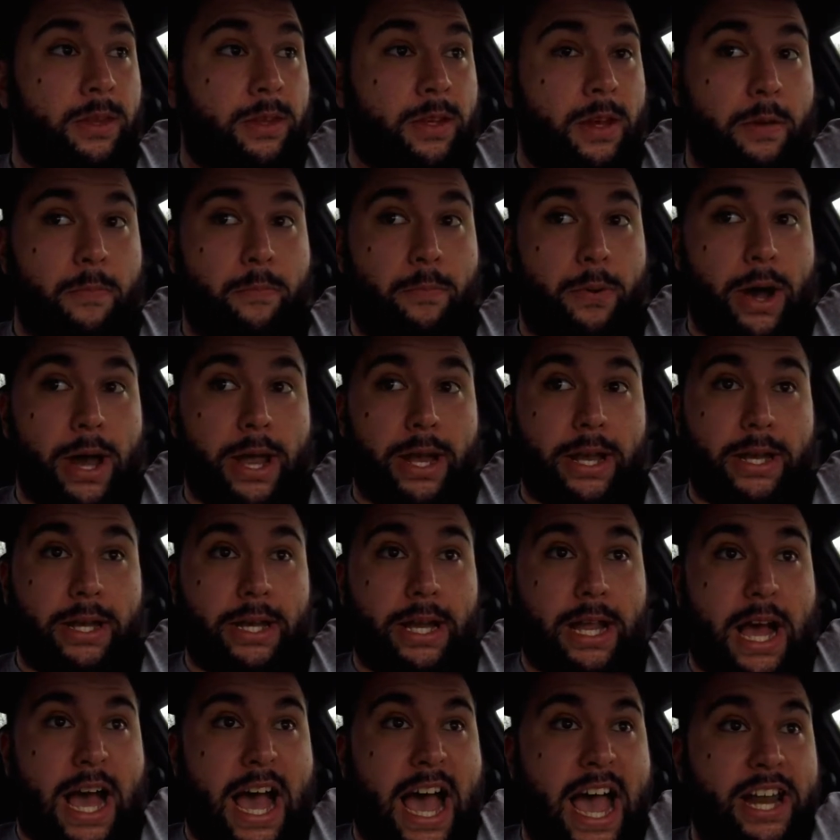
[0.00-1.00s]
But
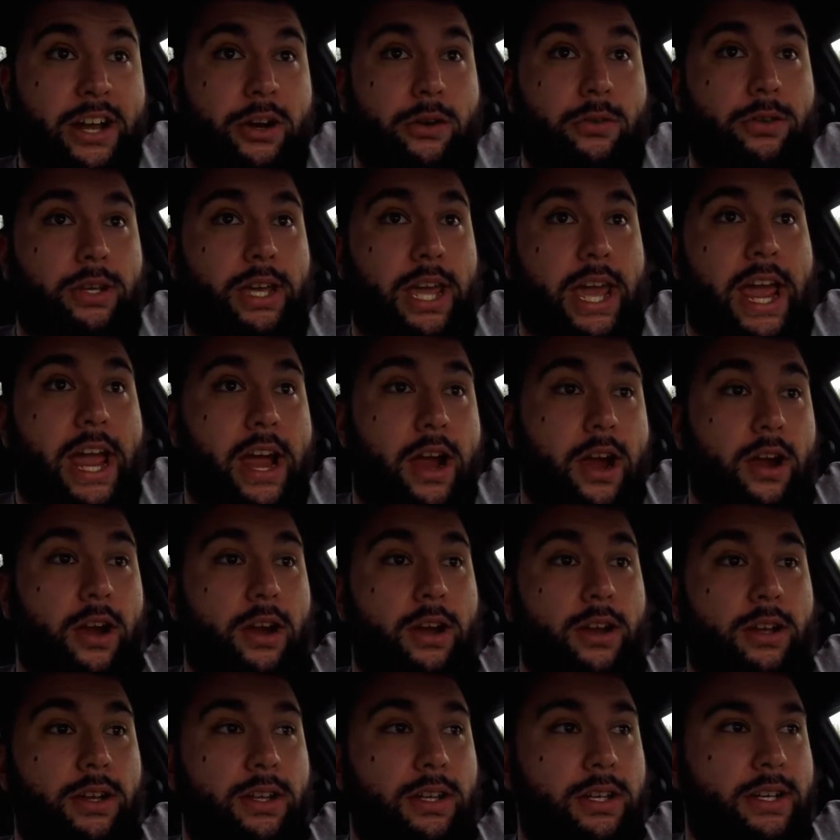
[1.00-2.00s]
I don't
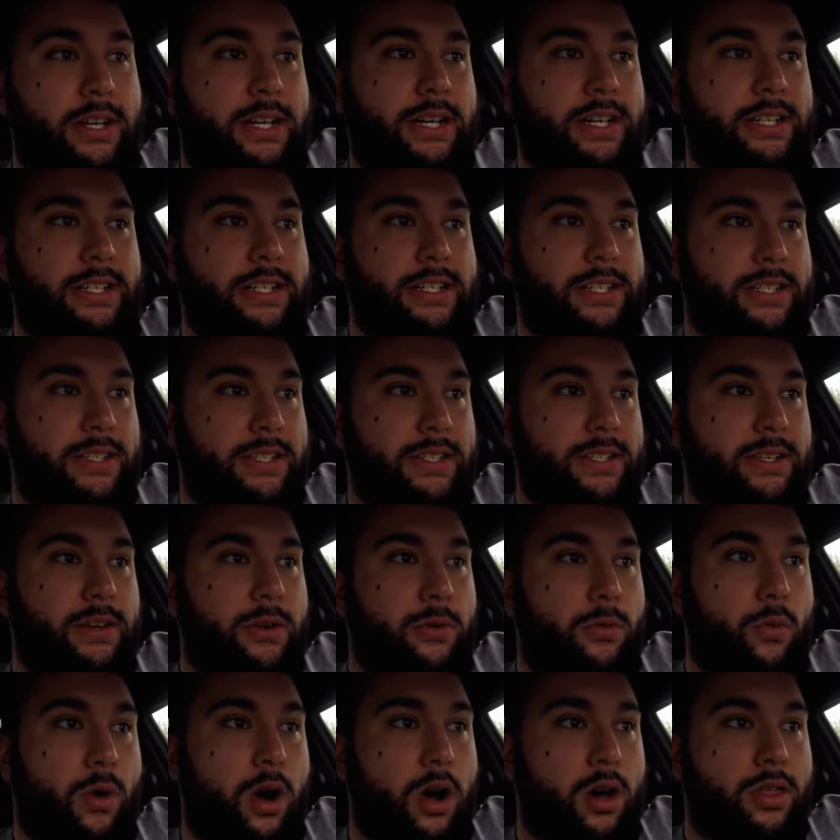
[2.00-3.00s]
care, because
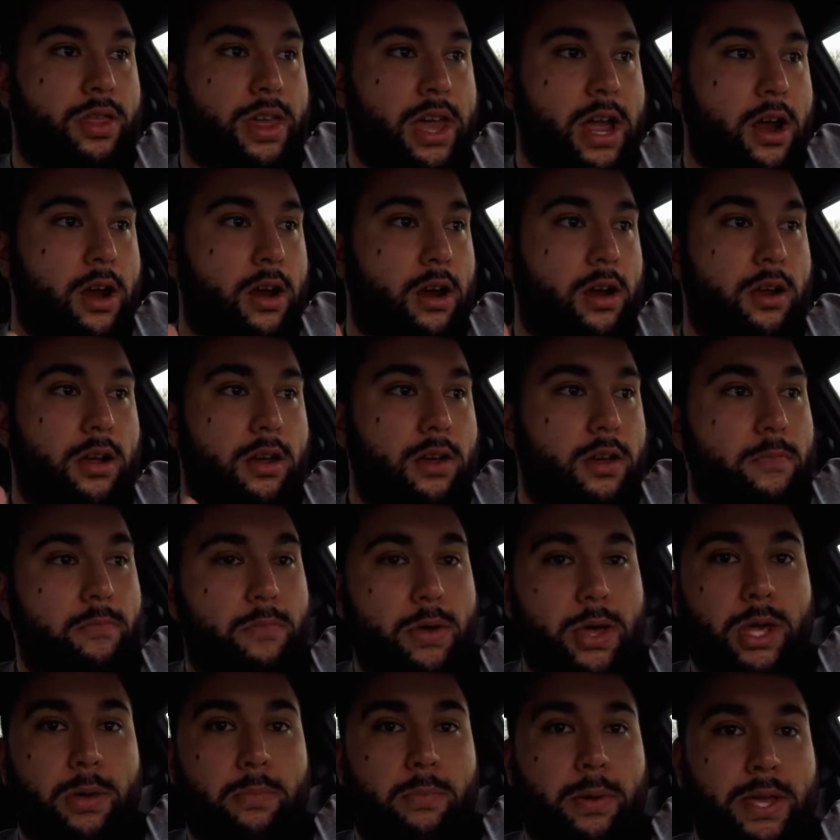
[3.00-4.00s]
while they're
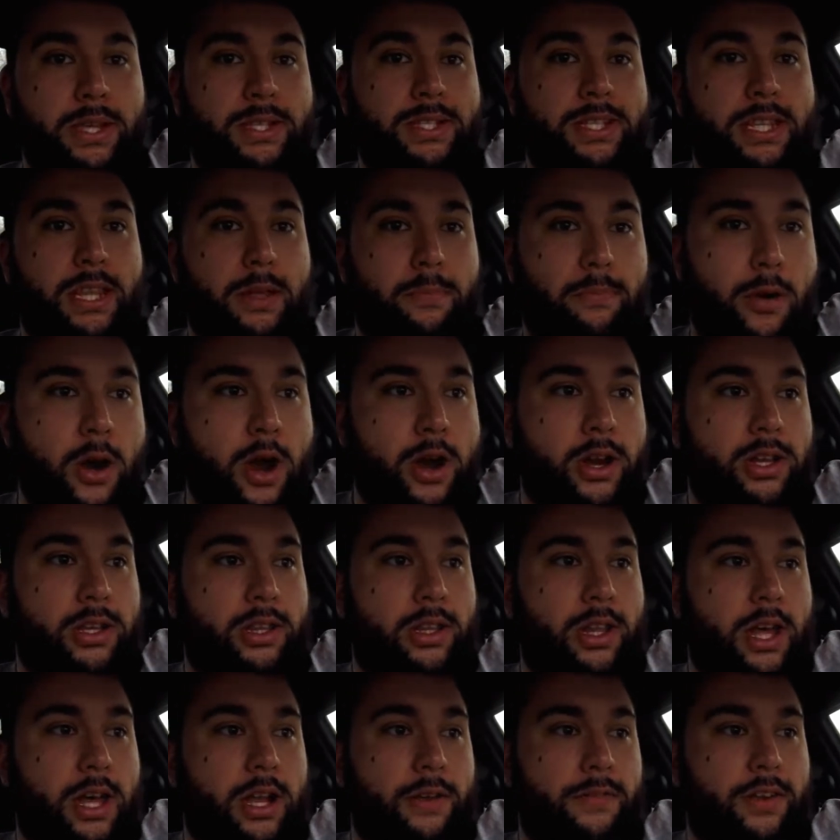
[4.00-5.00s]
being pissy in the parking
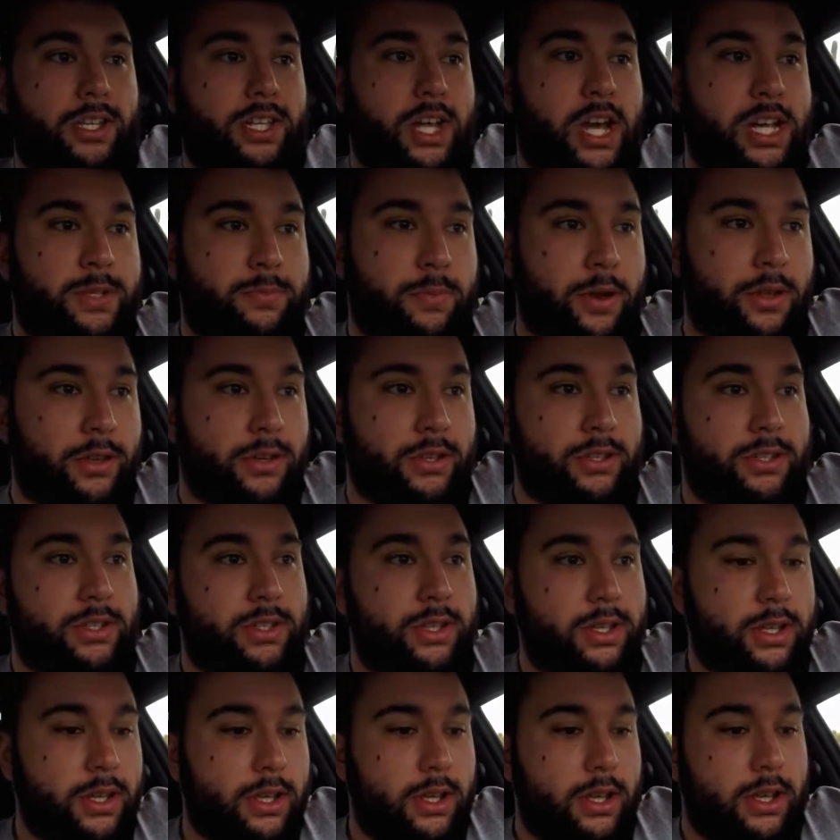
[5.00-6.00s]
lot of a Dutch Brothers,
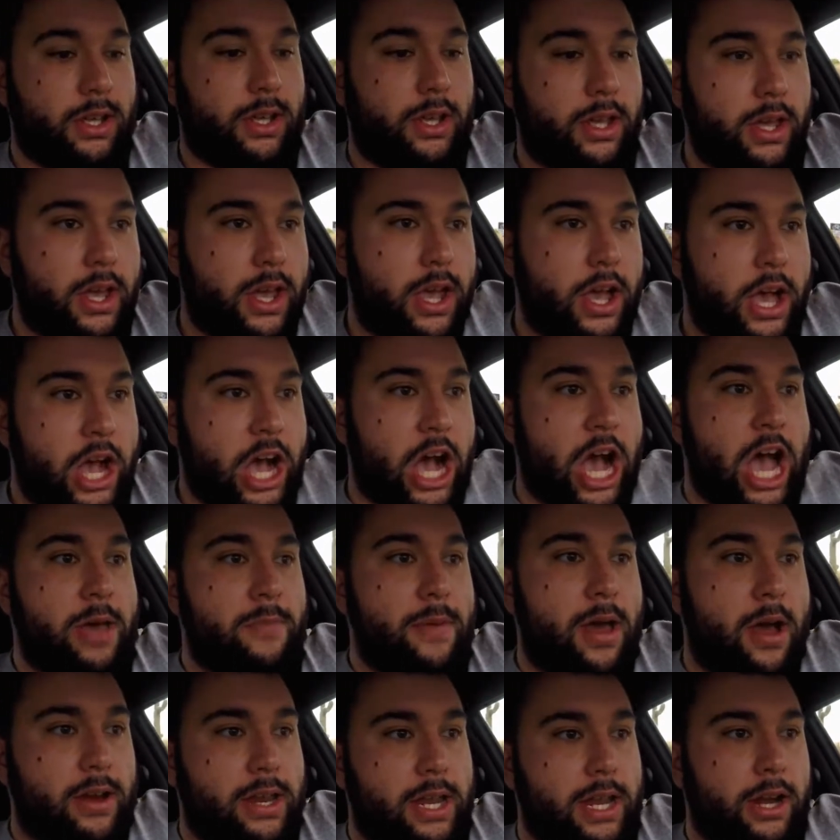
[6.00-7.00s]

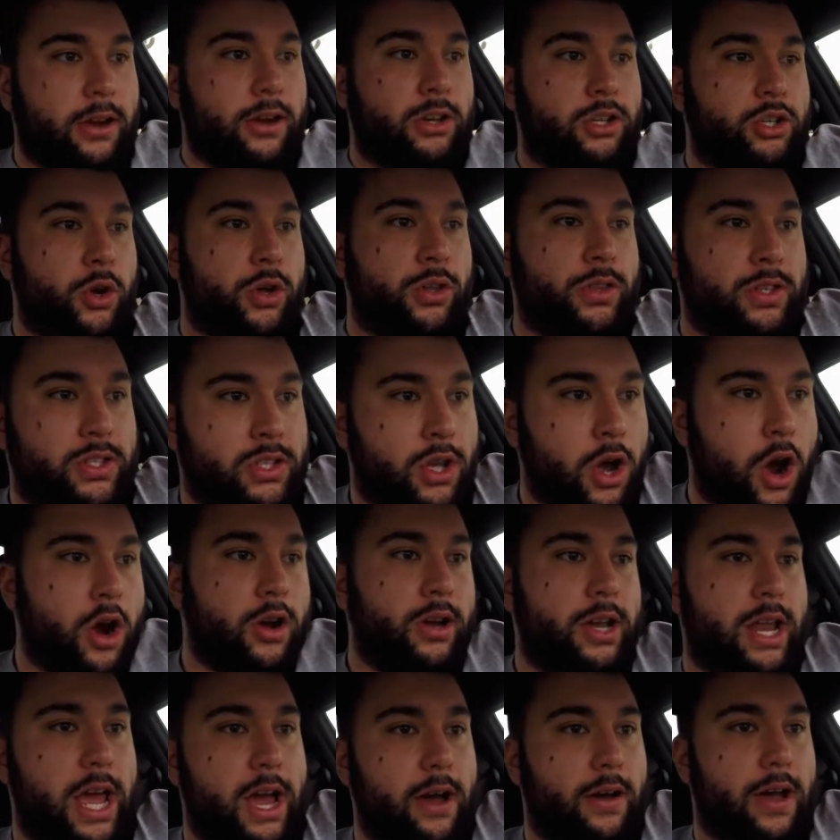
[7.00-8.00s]
I'm out here enjoying this car
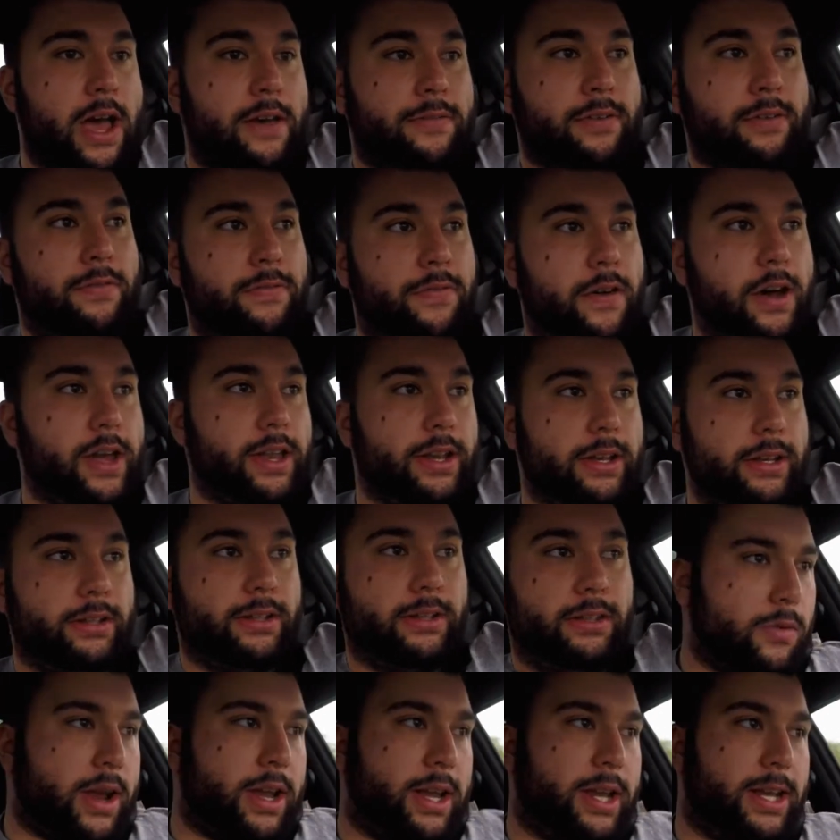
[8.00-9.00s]
now, having fun,
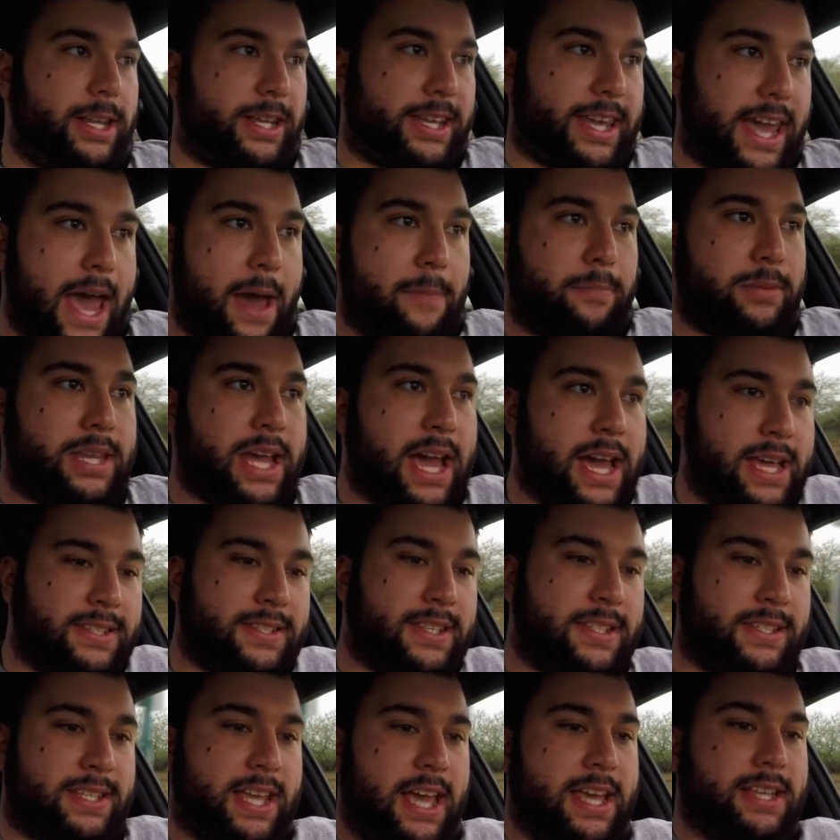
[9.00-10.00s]
ready to gap-tize
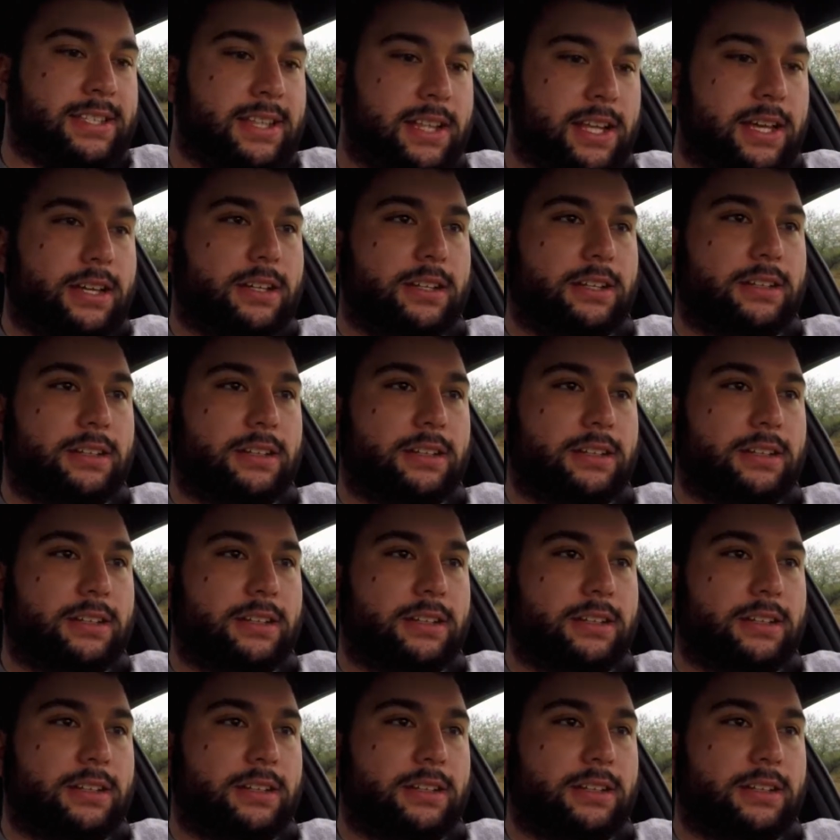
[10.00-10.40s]
this Tesla.